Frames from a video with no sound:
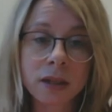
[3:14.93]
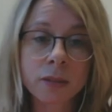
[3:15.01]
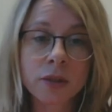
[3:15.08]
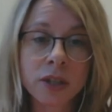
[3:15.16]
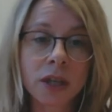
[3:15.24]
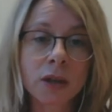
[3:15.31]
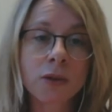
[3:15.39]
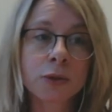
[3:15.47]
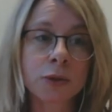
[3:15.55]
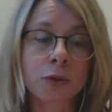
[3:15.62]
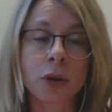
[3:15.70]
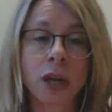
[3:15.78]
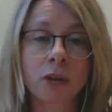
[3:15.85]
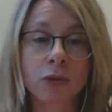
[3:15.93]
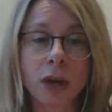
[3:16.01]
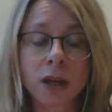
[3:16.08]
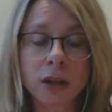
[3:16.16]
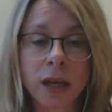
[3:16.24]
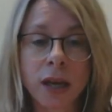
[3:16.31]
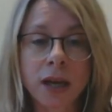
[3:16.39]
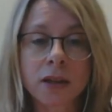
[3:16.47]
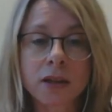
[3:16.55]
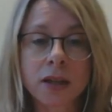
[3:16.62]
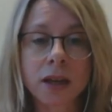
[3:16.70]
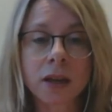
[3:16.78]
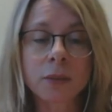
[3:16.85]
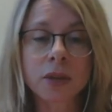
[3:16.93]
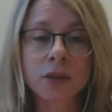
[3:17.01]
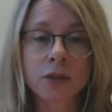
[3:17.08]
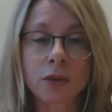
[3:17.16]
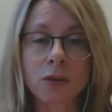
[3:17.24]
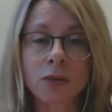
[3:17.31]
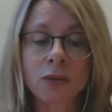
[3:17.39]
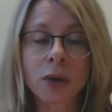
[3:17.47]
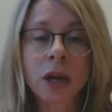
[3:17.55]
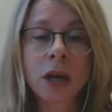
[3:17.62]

themselves or can recognize elements of